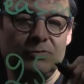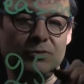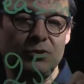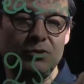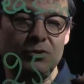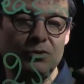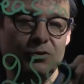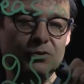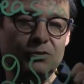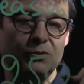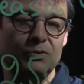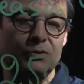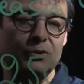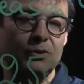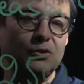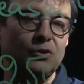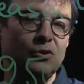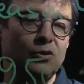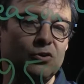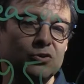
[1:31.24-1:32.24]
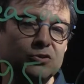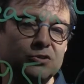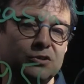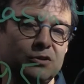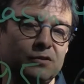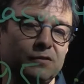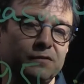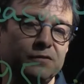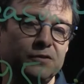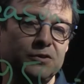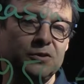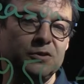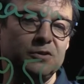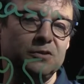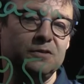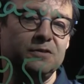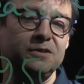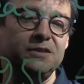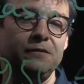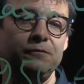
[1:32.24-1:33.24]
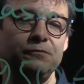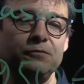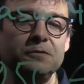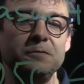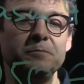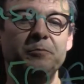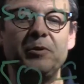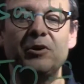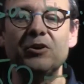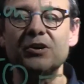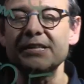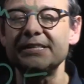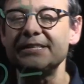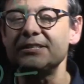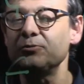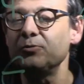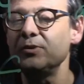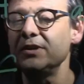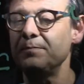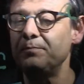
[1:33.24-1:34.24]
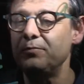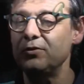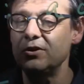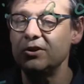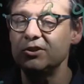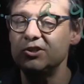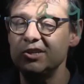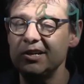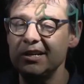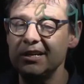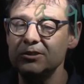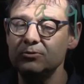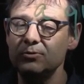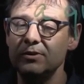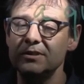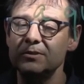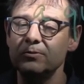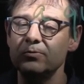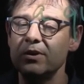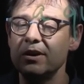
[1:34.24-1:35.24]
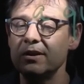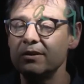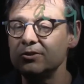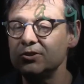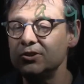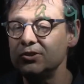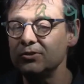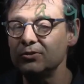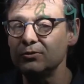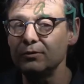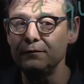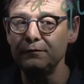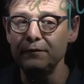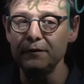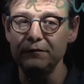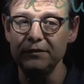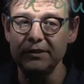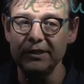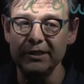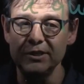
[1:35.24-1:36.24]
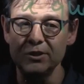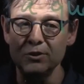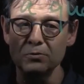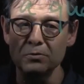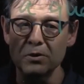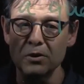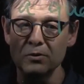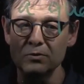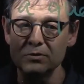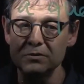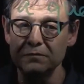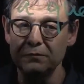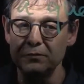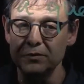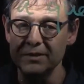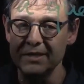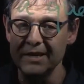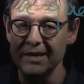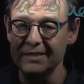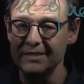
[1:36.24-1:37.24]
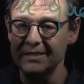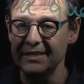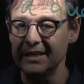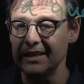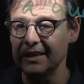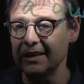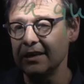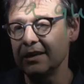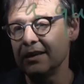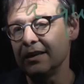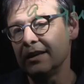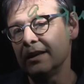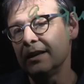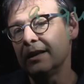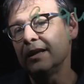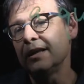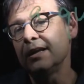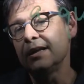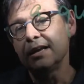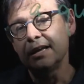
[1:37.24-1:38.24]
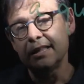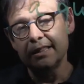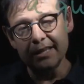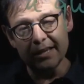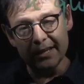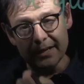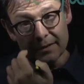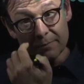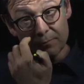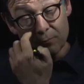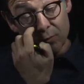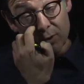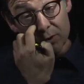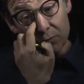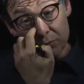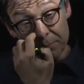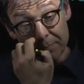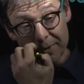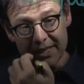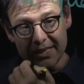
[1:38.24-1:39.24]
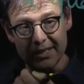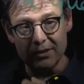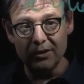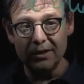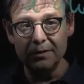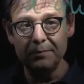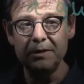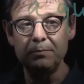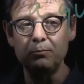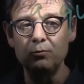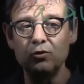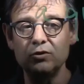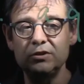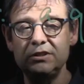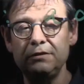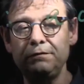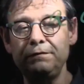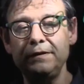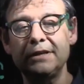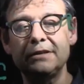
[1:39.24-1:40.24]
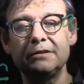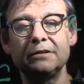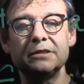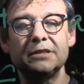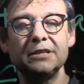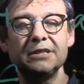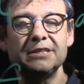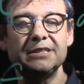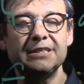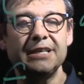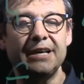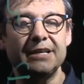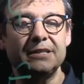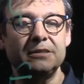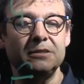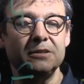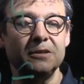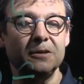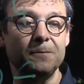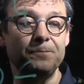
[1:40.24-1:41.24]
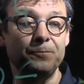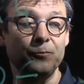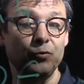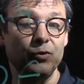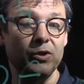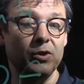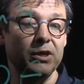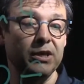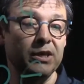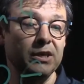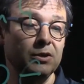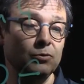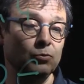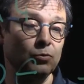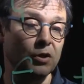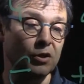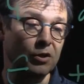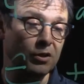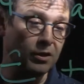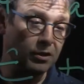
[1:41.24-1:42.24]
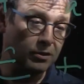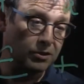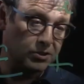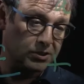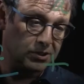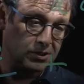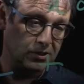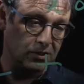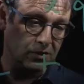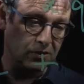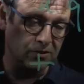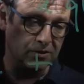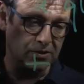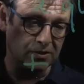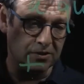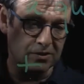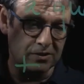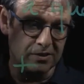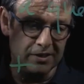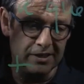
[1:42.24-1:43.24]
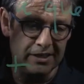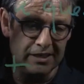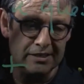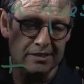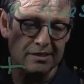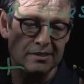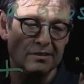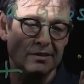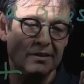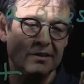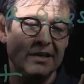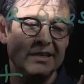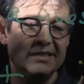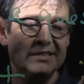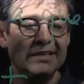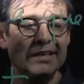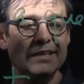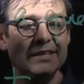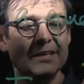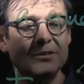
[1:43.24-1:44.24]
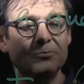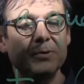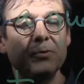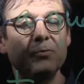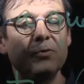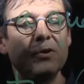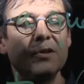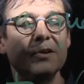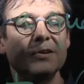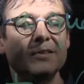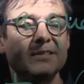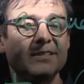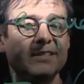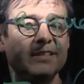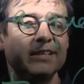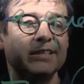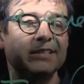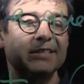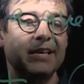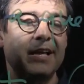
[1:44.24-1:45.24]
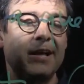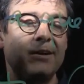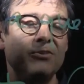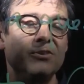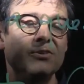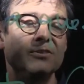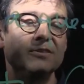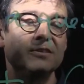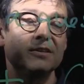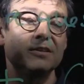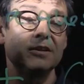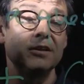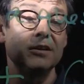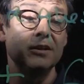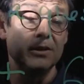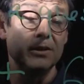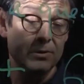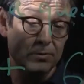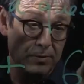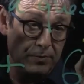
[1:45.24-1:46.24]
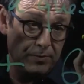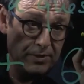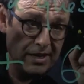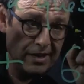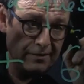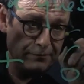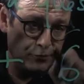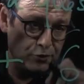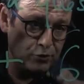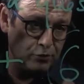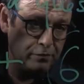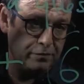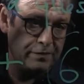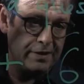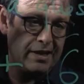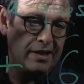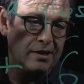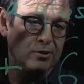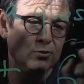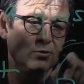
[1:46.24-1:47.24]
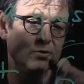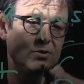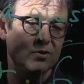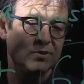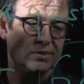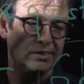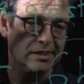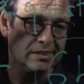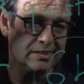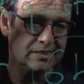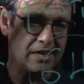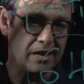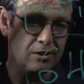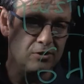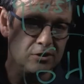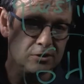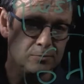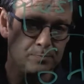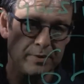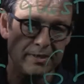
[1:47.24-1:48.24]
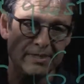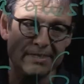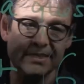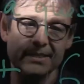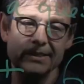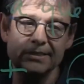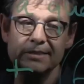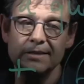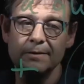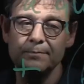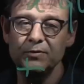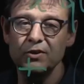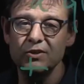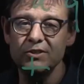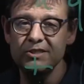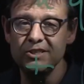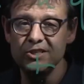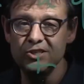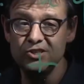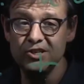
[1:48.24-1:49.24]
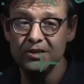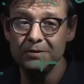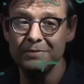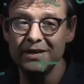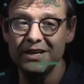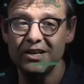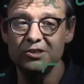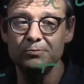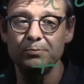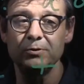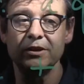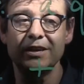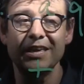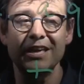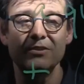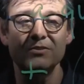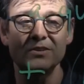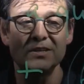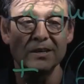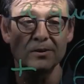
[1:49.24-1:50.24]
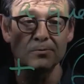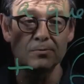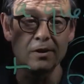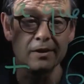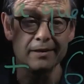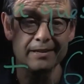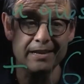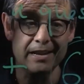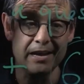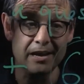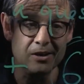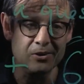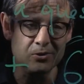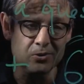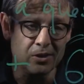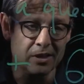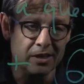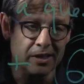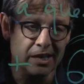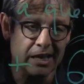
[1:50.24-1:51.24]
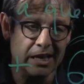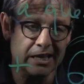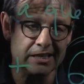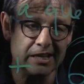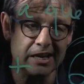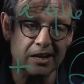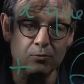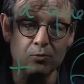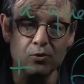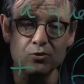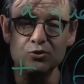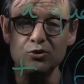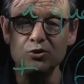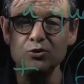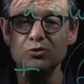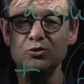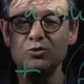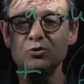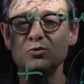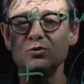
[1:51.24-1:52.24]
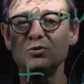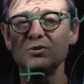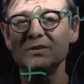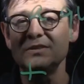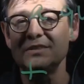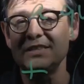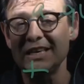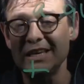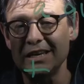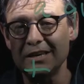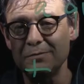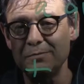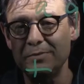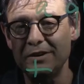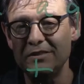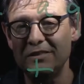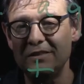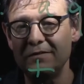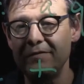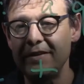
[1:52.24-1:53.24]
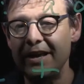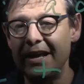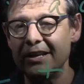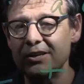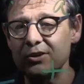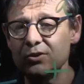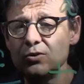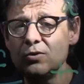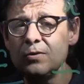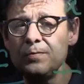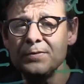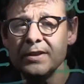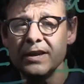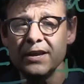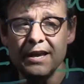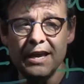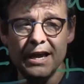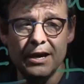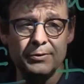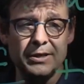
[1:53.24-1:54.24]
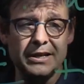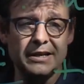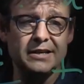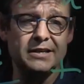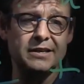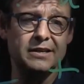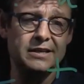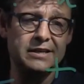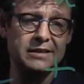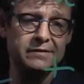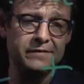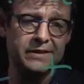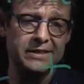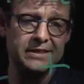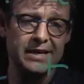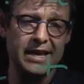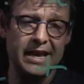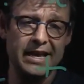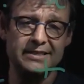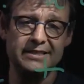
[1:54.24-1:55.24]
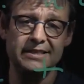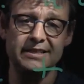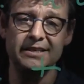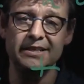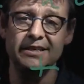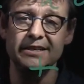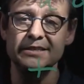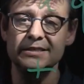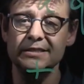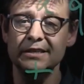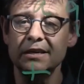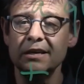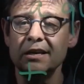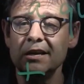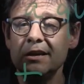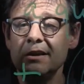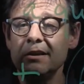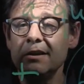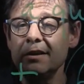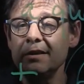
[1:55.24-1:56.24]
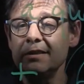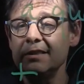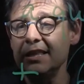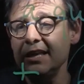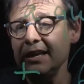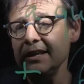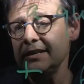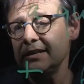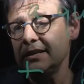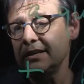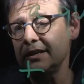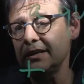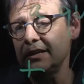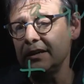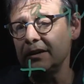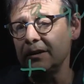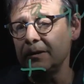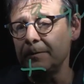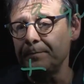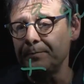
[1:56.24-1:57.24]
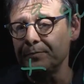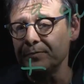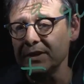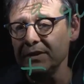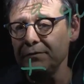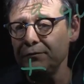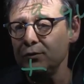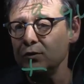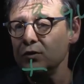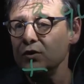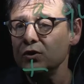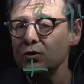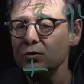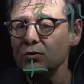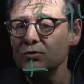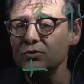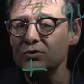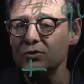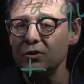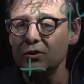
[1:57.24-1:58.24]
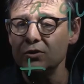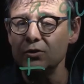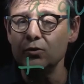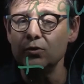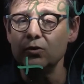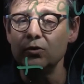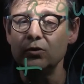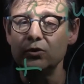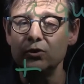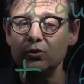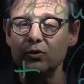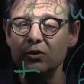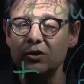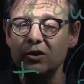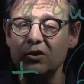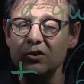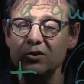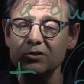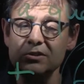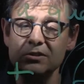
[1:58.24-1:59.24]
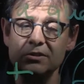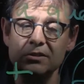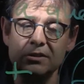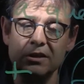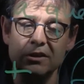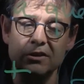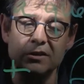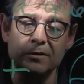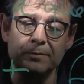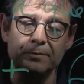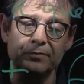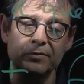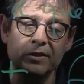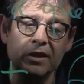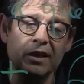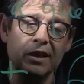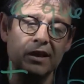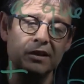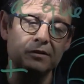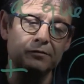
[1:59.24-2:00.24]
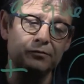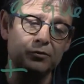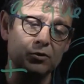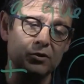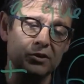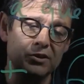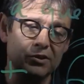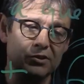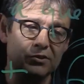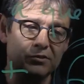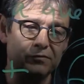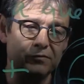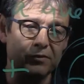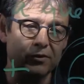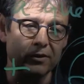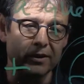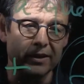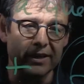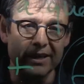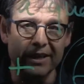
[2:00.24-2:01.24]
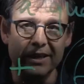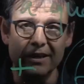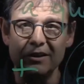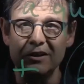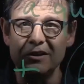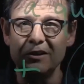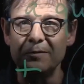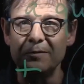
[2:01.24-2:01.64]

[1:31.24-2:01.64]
the cost of the different parts we purchased was around 250 euros for that thing. And then what would make it a little bit more difficult is that we worked on it. Let's say that we worked 6 hours. We would have to value those 6 hours, but since I'm not teaching management accounting right now, and that I want you to think about the value, I will leave it as it is. Then if you use your cost, and if you're not very